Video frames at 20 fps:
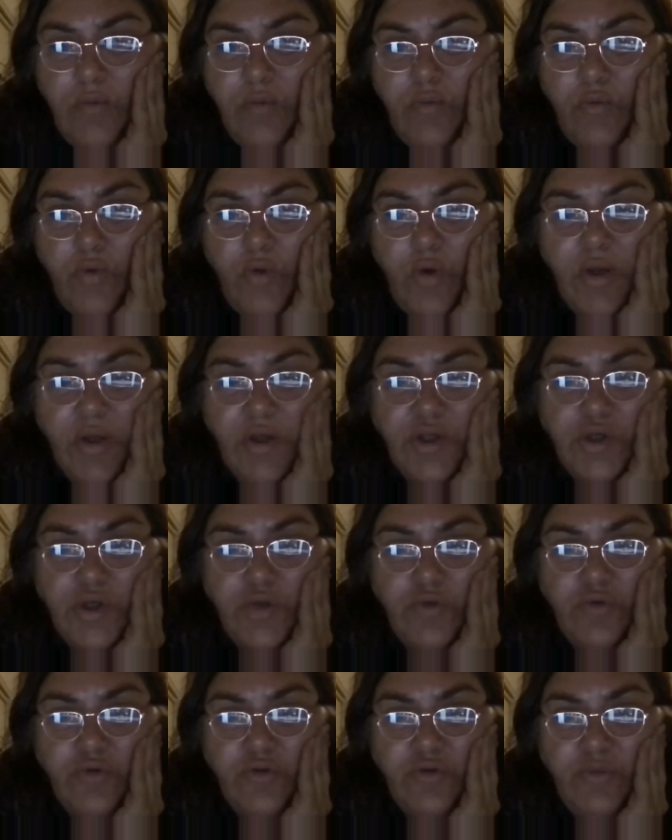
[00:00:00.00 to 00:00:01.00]
writing
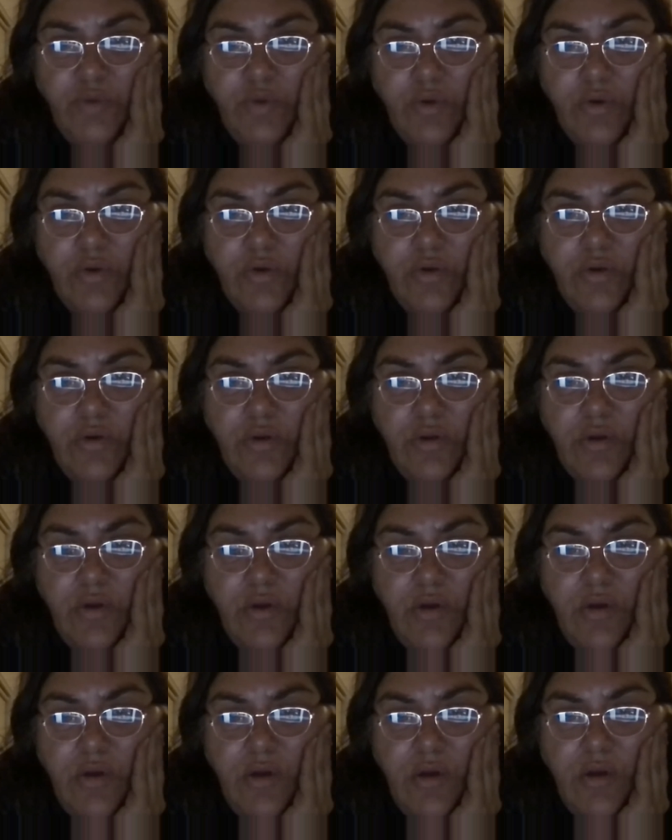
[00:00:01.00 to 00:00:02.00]
children's books.
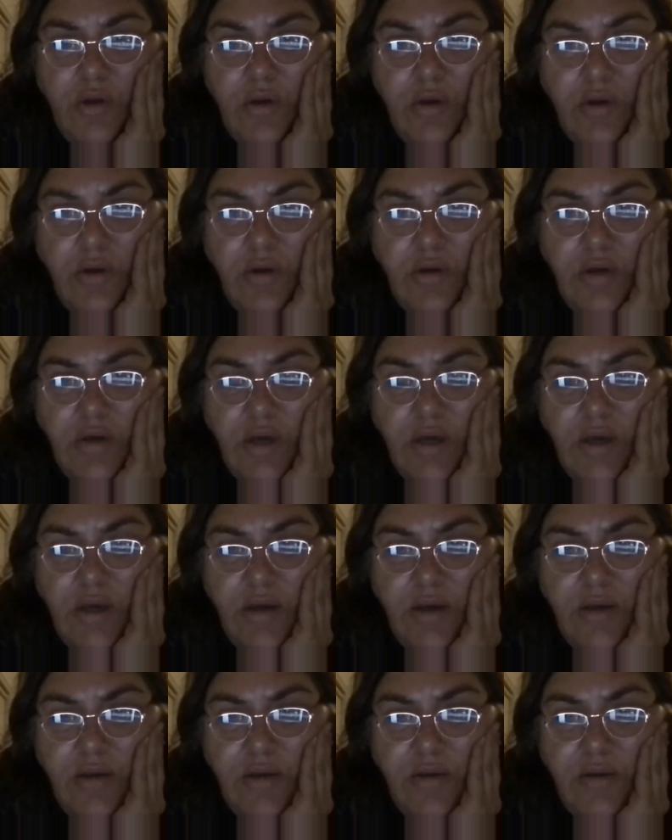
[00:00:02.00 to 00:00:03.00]

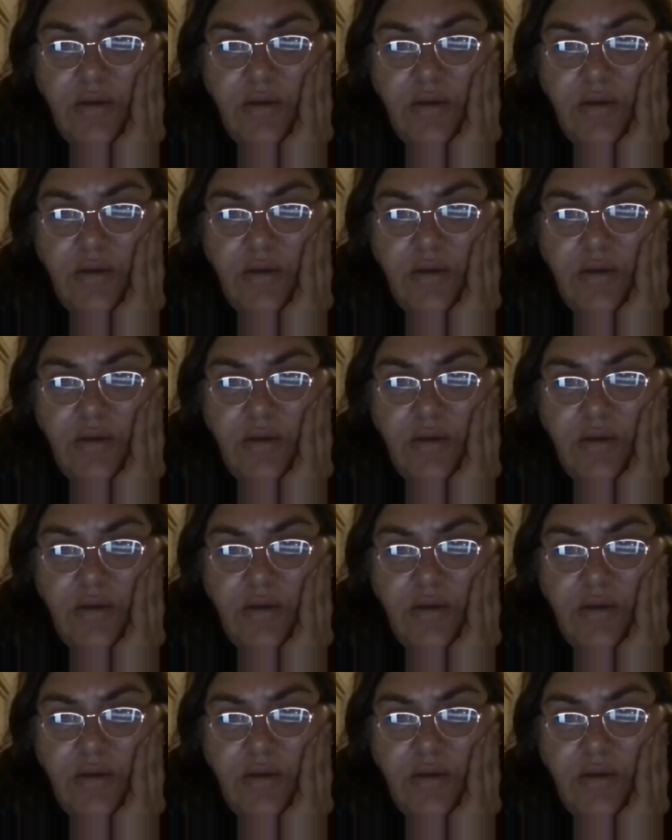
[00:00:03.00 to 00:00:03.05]
Yeah.